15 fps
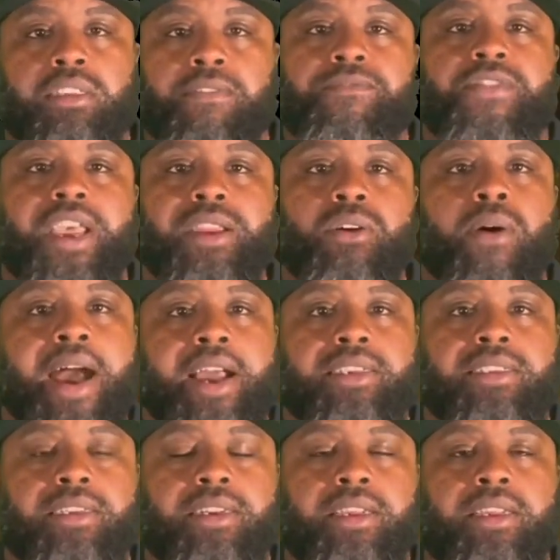a fatal
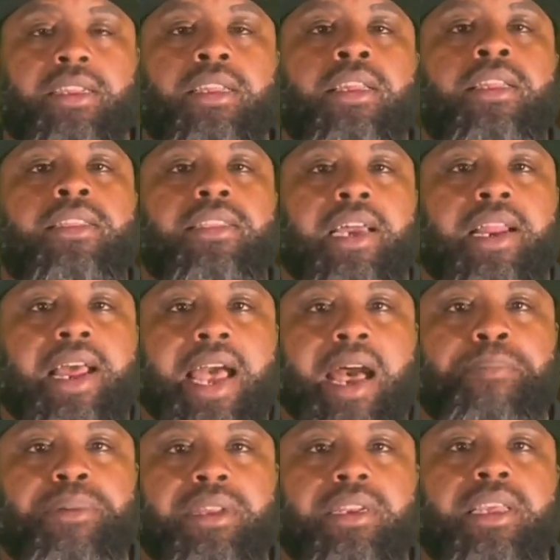accident that
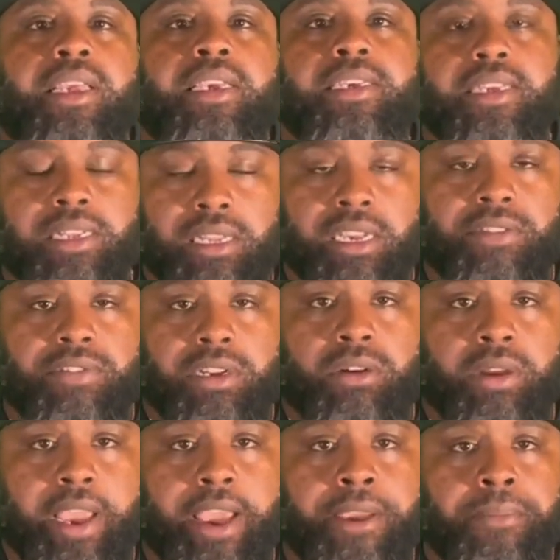happened in Cleveland,
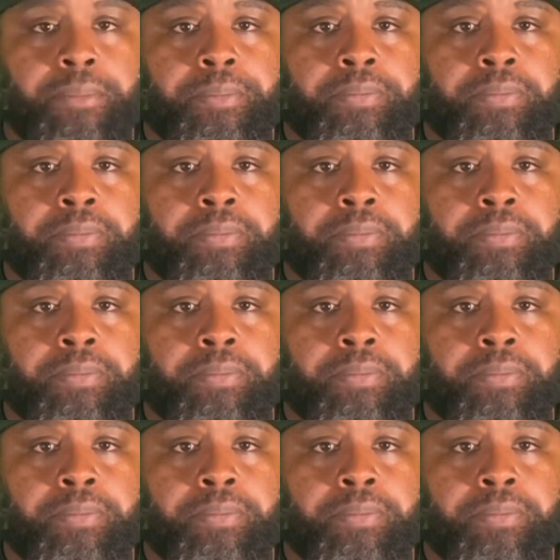okay?